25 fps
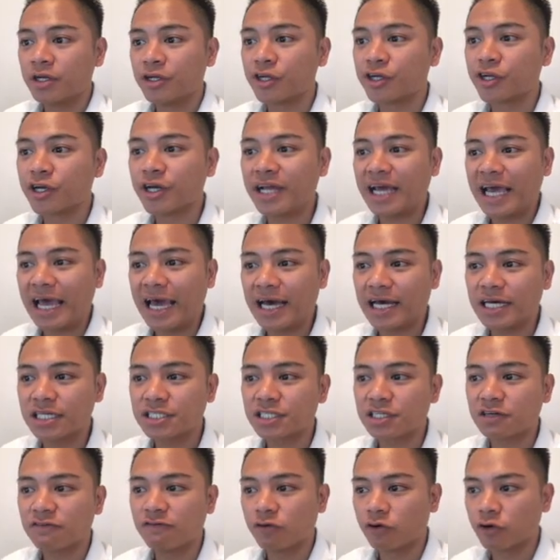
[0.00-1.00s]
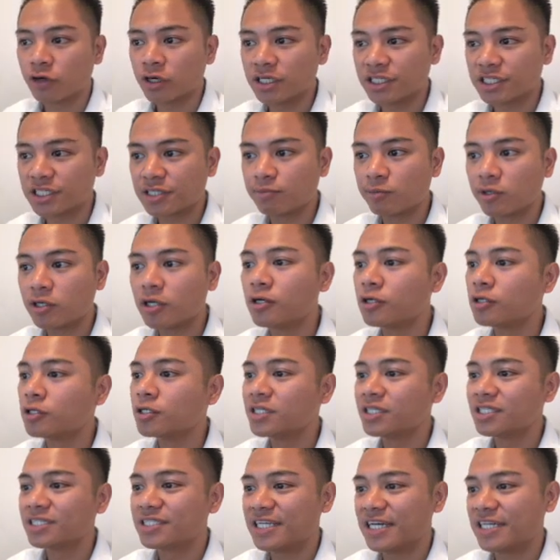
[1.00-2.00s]
you're gonna ask for a
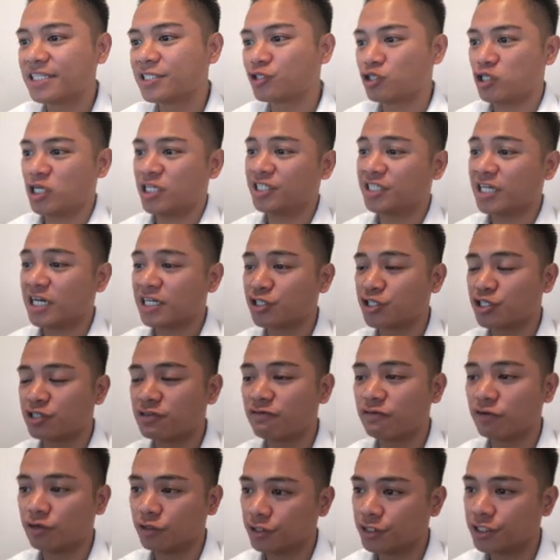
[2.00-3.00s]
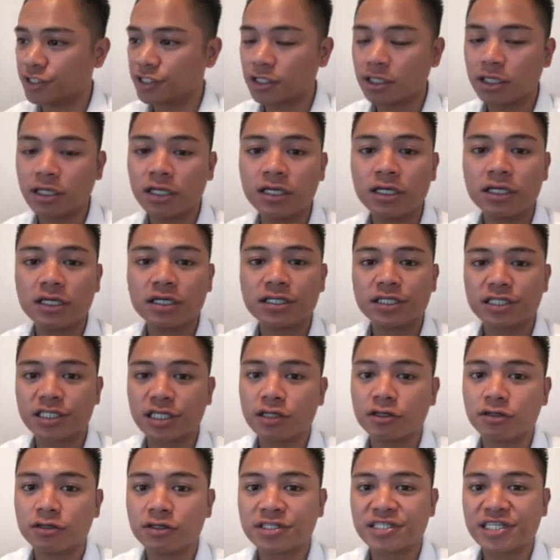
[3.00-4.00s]
small test transaction first.
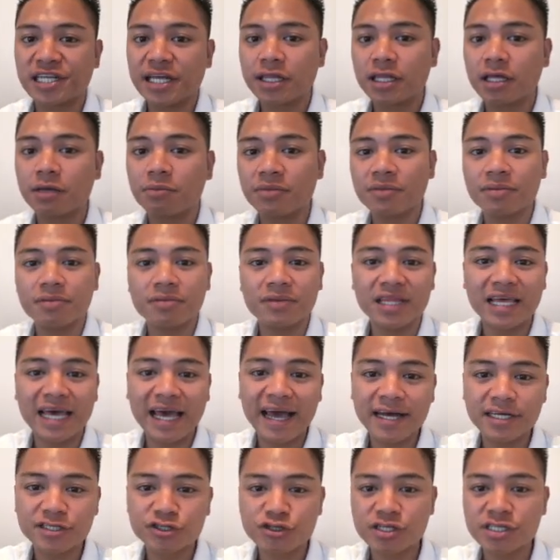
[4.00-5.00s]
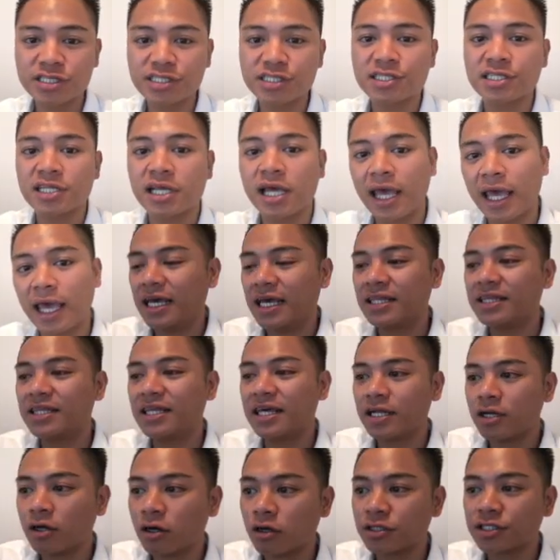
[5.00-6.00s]
So send them the address and
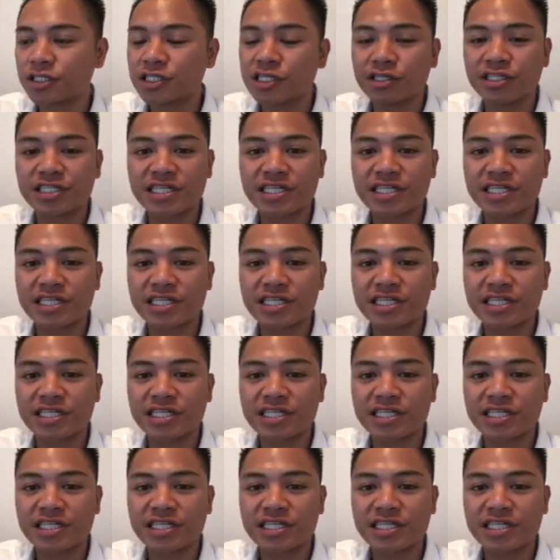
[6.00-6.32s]
then also